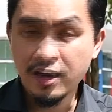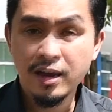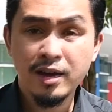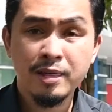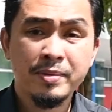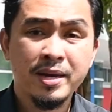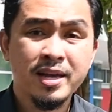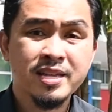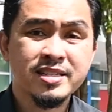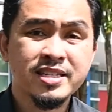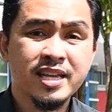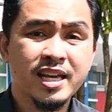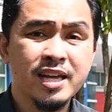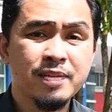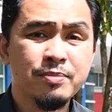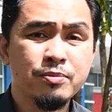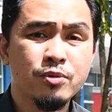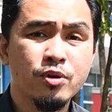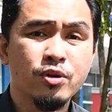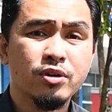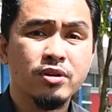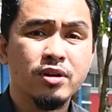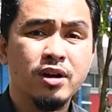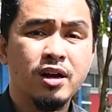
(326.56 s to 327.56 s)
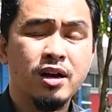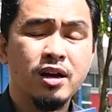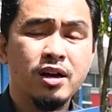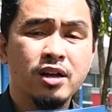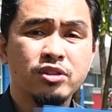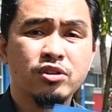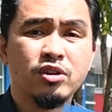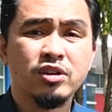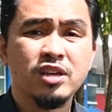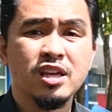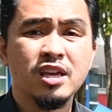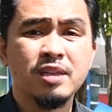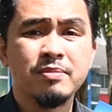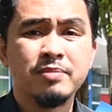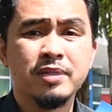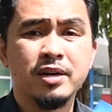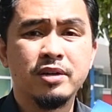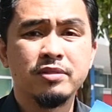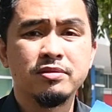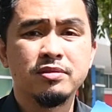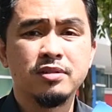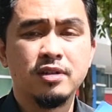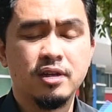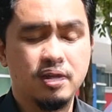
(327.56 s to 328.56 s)
my second book talking
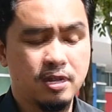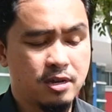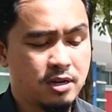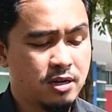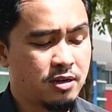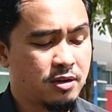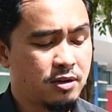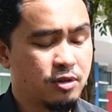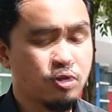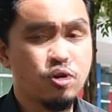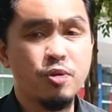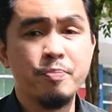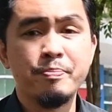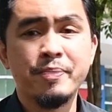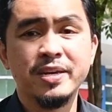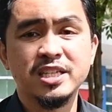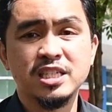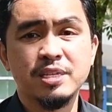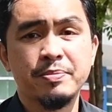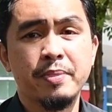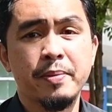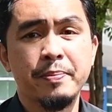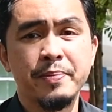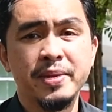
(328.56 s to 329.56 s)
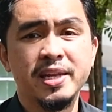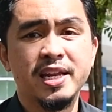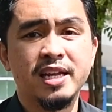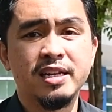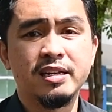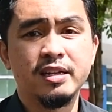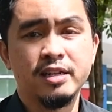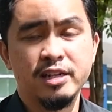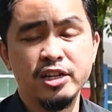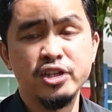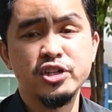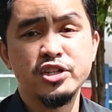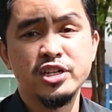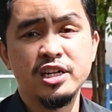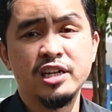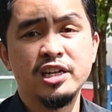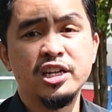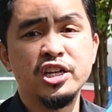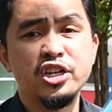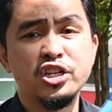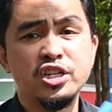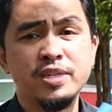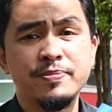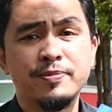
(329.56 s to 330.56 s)
about Kompas Kepemimpinan,
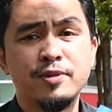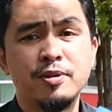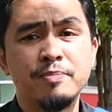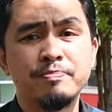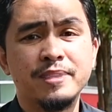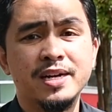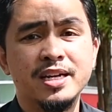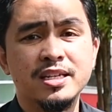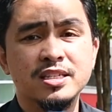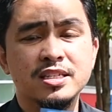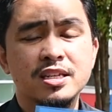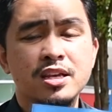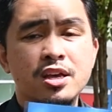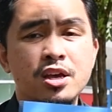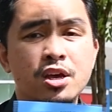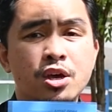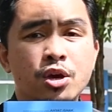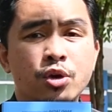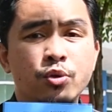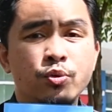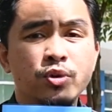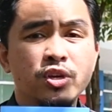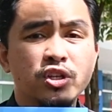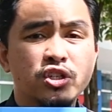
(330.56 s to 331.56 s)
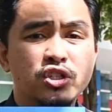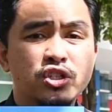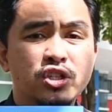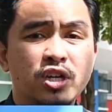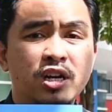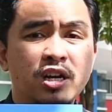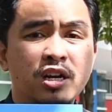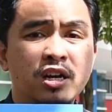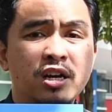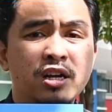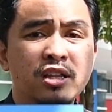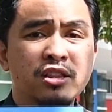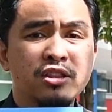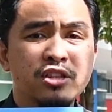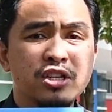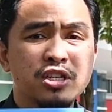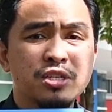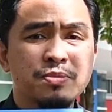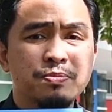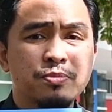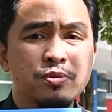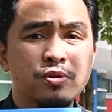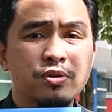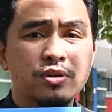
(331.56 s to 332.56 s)
Leadership Compass, which this
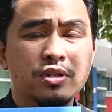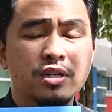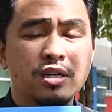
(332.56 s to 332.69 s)
book